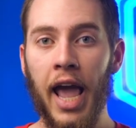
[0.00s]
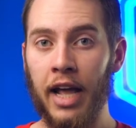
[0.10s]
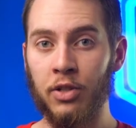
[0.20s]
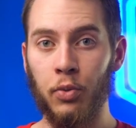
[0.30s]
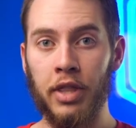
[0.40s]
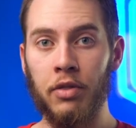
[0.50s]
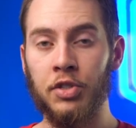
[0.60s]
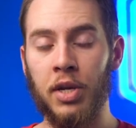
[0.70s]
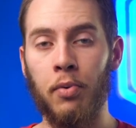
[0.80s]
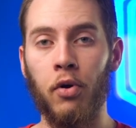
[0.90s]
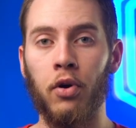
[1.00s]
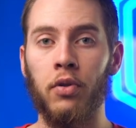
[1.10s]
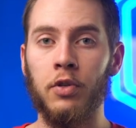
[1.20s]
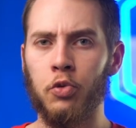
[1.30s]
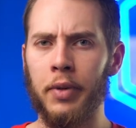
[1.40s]
And without the
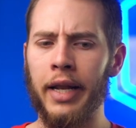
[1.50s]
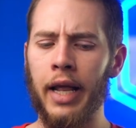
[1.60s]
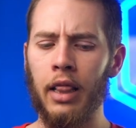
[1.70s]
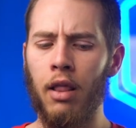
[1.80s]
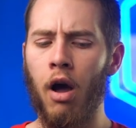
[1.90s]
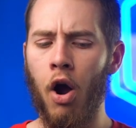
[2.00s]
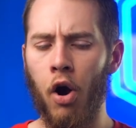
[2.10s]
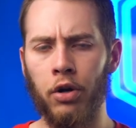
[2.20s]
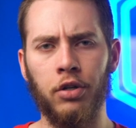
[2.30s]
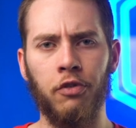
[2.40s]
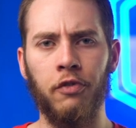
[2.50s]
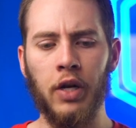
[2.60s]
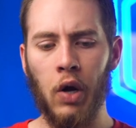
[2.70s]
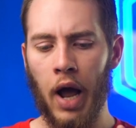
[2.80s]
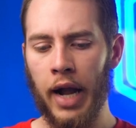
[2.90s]
Shapeoko, this would have been a lot harder to
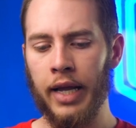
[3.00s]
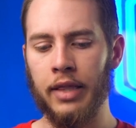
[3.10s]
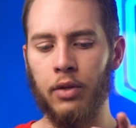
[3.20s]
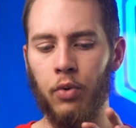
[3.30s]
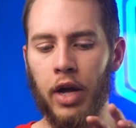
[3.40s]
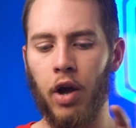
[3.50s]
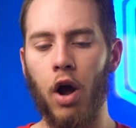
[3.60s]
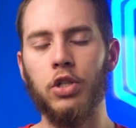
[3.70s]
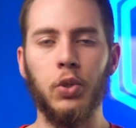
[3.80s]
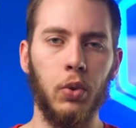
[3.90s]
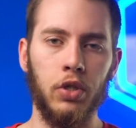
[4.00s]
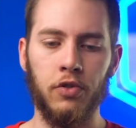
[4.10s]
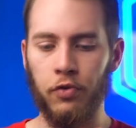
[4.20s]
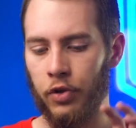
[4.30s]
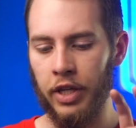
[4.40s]
figure out how to get the right
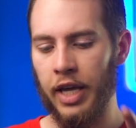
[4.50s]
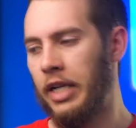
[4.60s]
contours for the